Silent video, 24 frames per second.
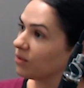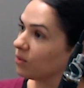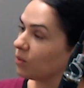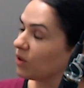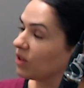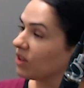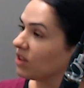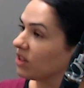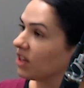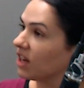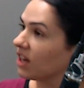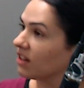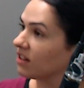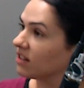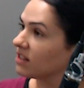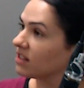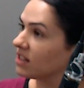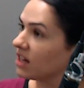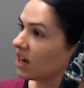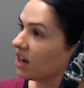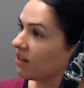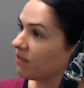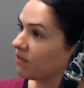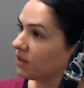with the other
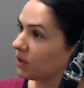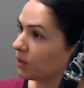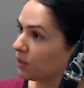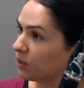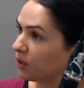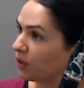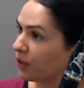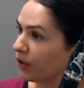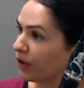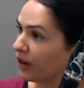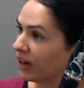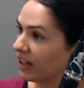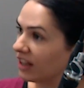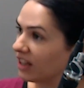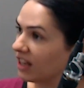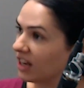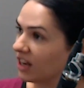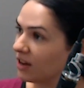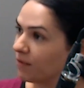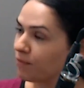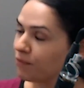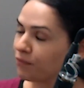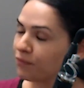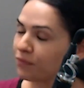staff that were already
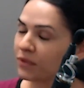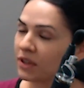there.